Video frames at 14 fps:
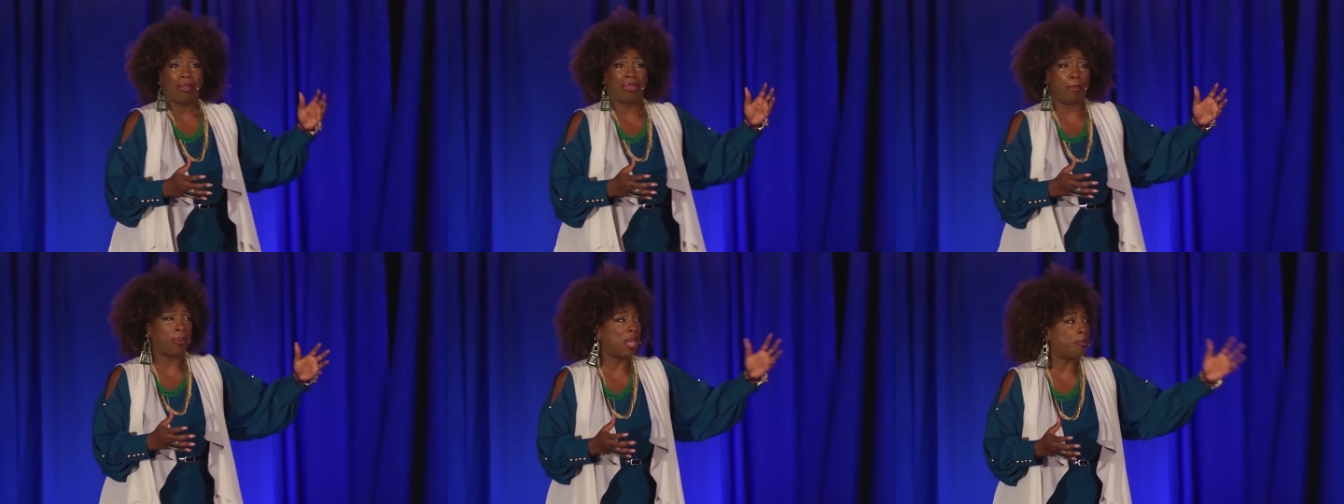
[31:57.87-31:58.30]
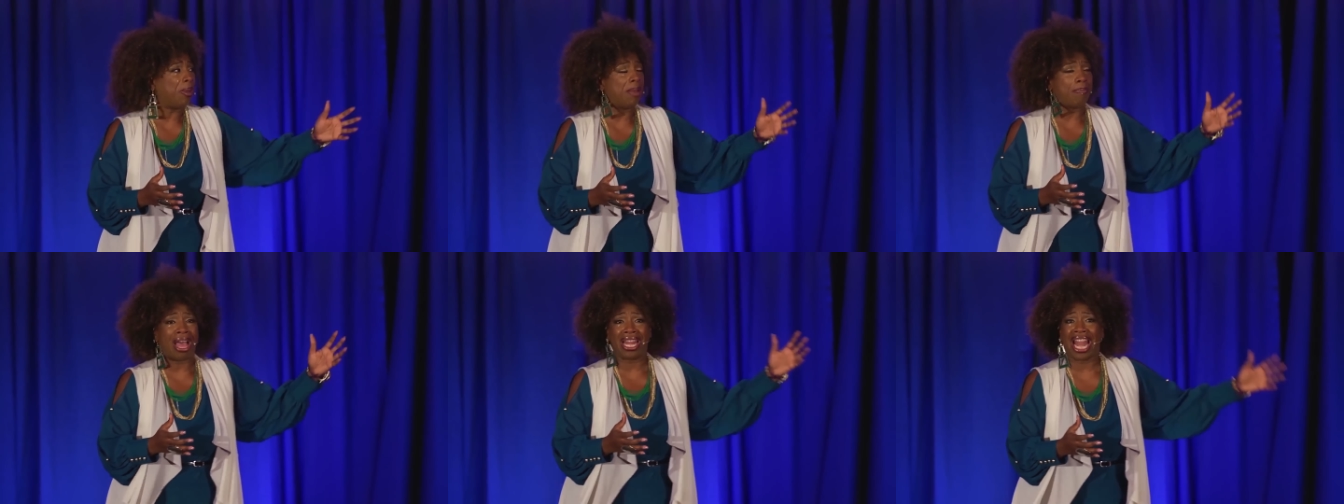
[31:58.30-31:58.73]
the
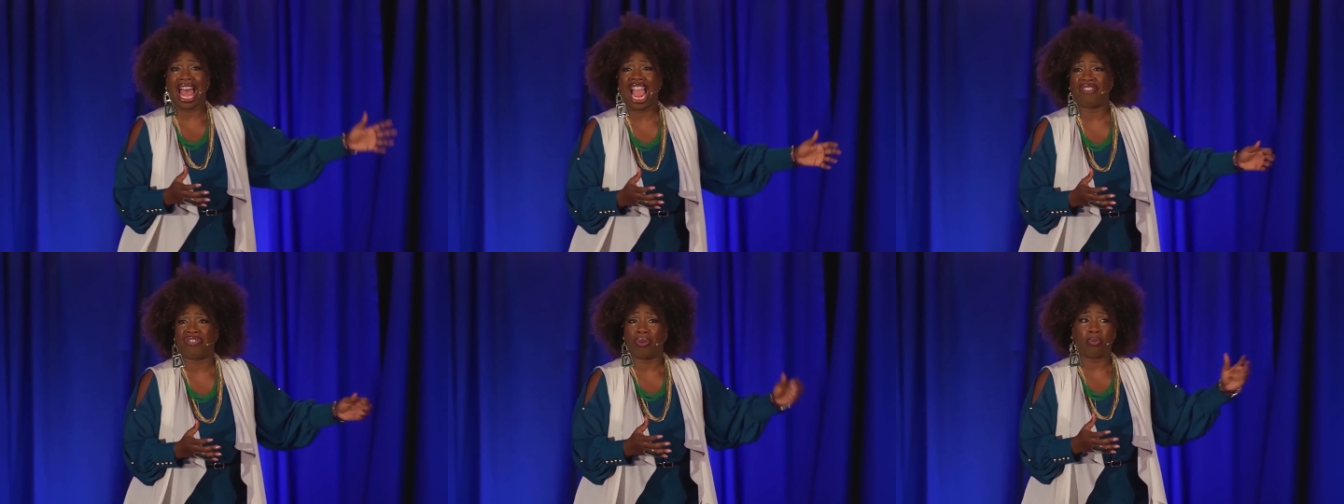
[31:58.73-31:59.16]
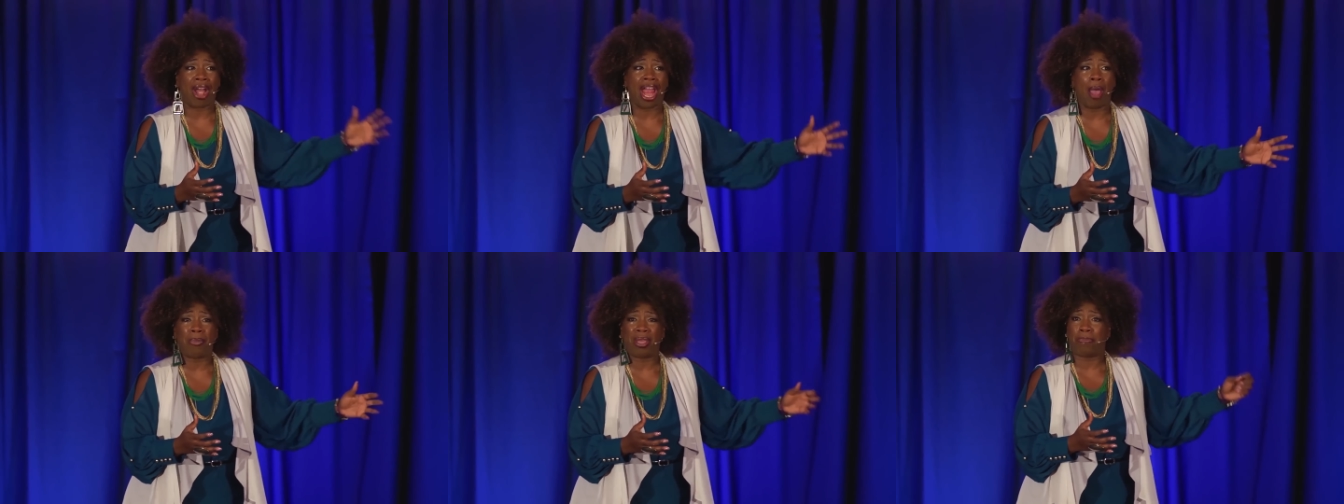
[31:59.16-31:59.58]
people in my life
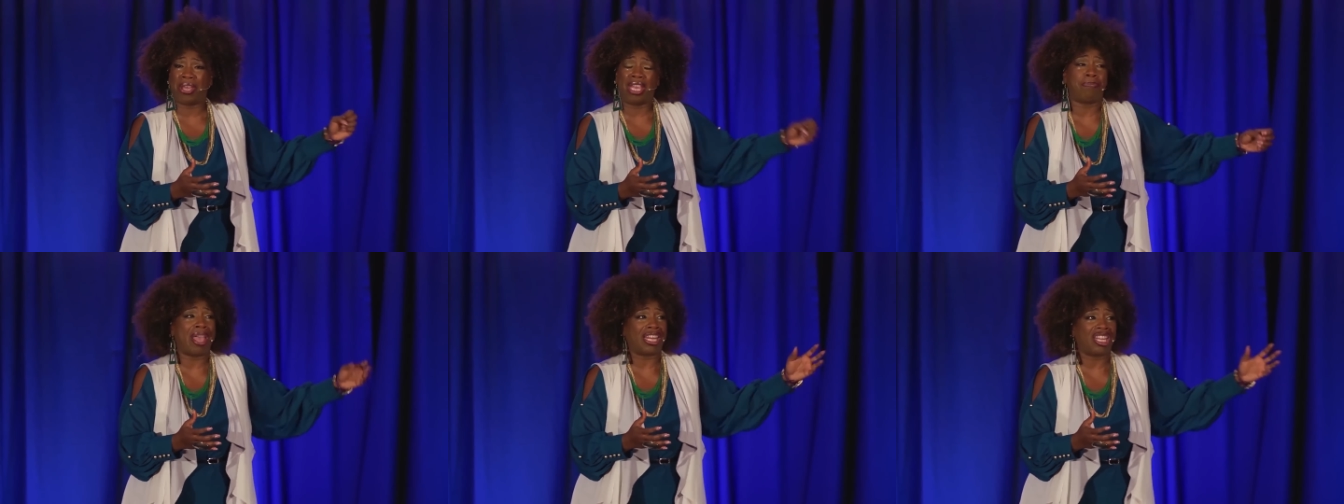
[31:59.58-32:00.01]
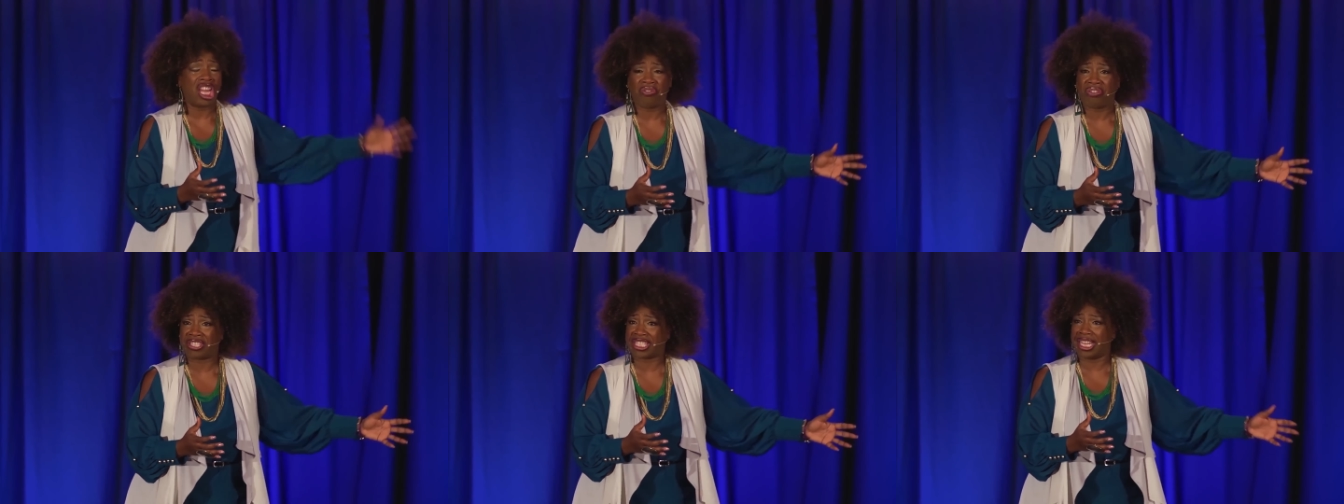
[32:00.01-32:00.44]
around me being
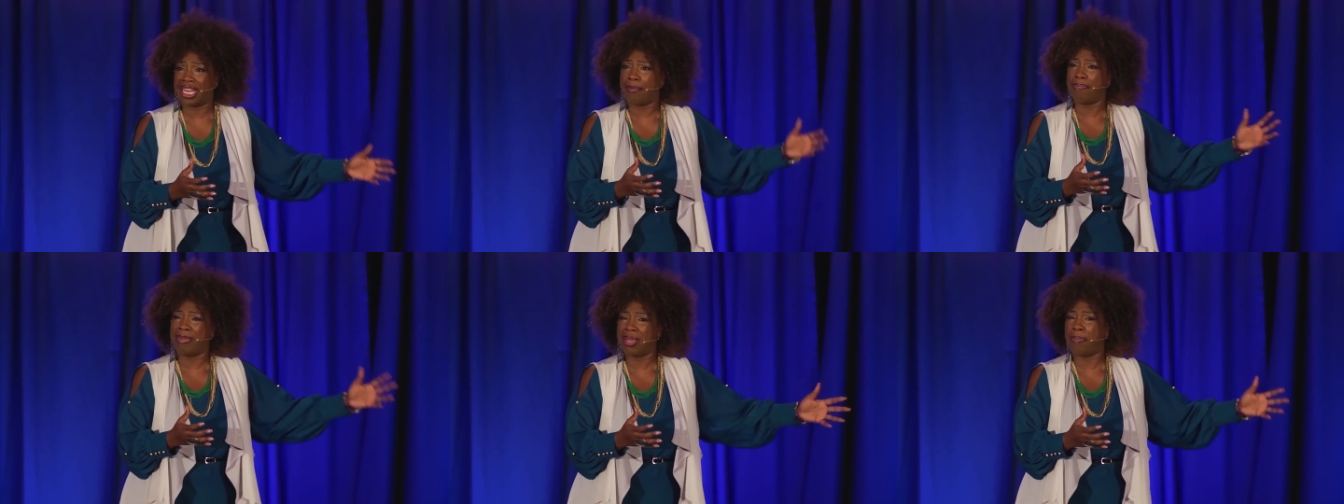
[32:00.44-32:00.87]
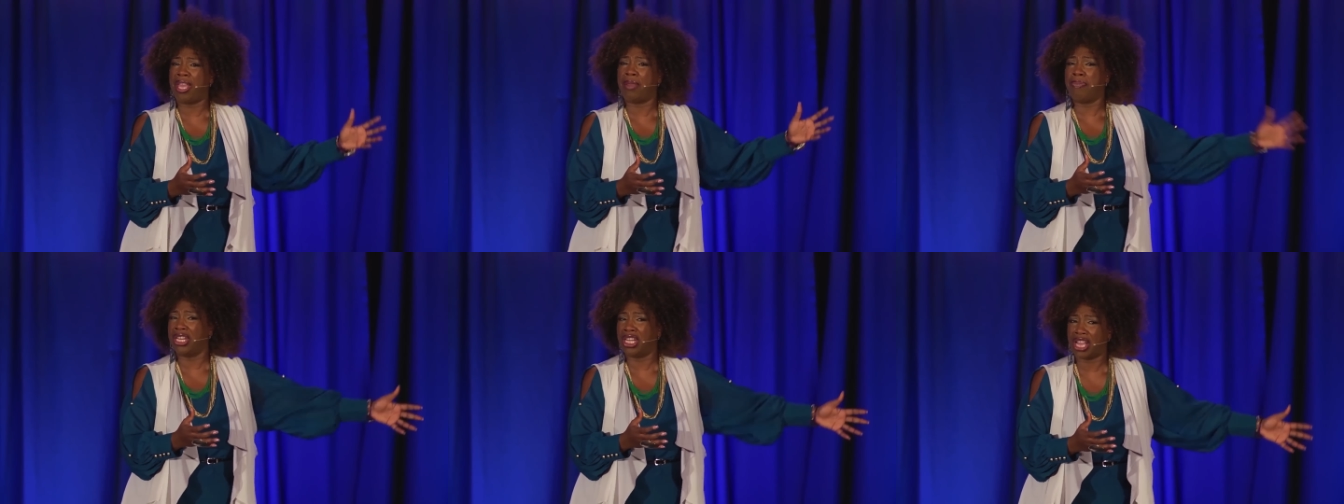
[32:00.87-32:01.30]
magnificent and me
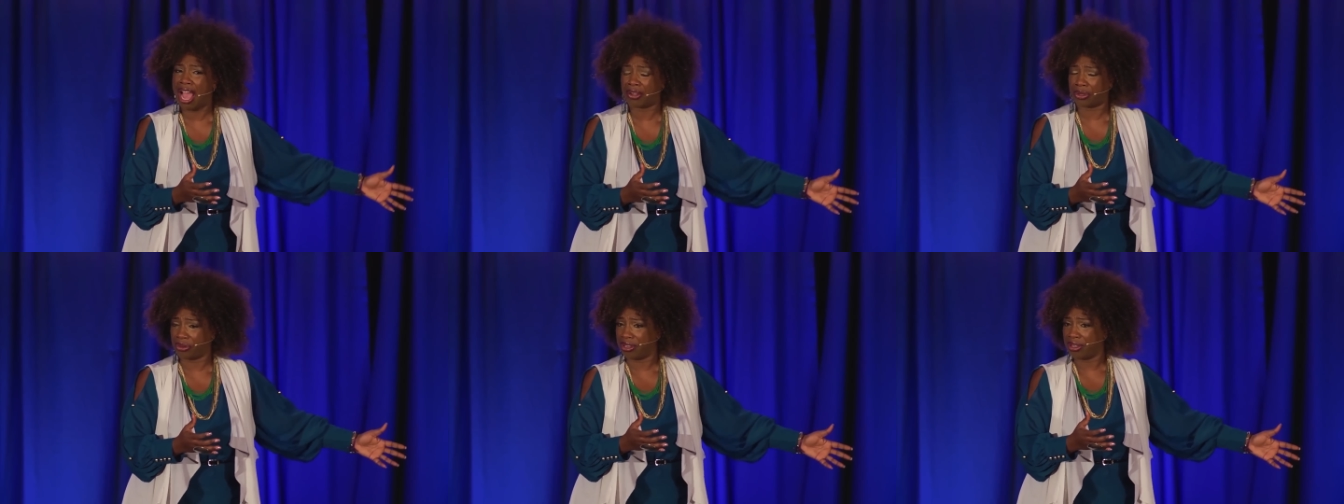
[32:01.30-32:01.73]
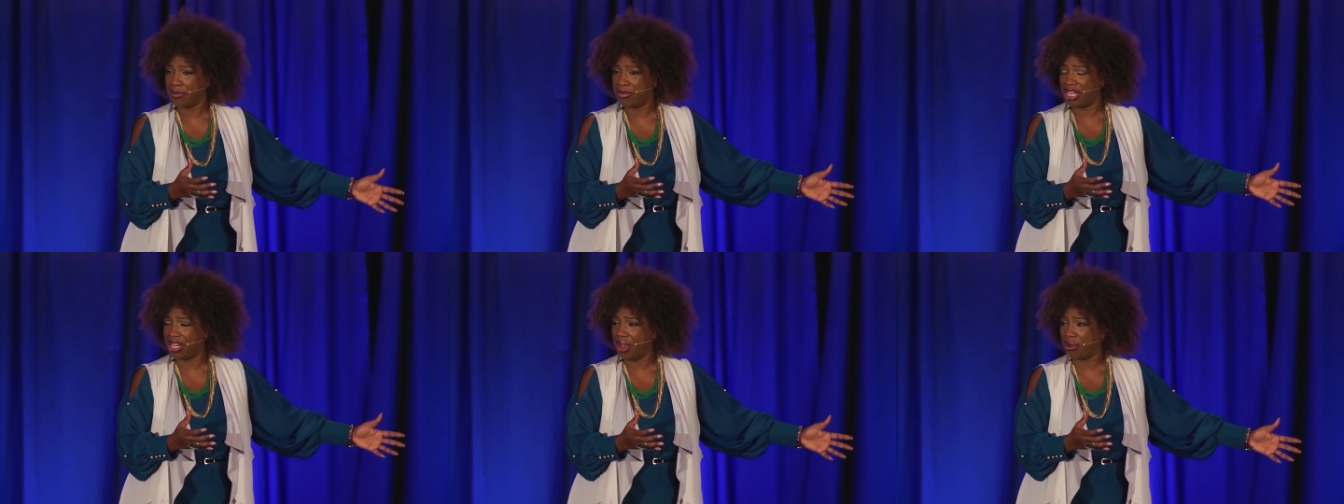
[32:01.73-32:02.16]
being mediocre.
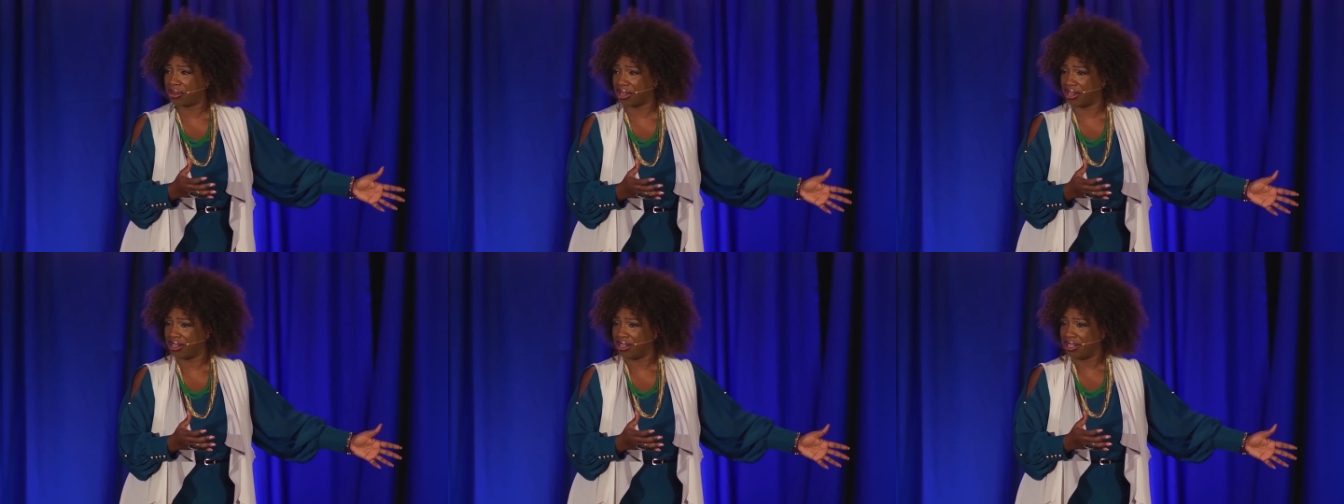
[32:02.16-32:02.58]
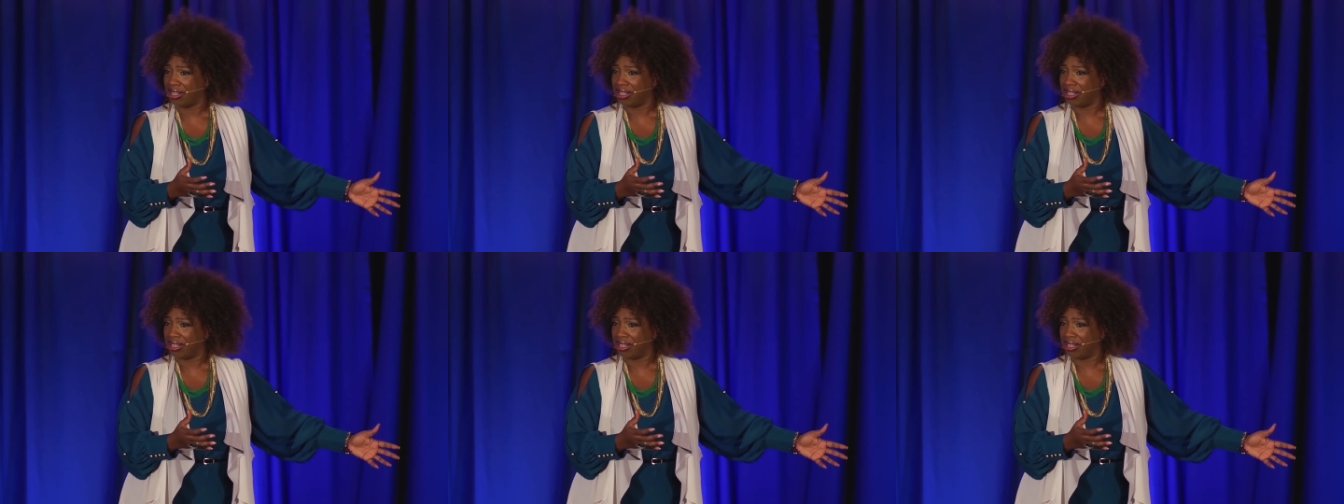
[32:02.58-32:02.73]
mediocre.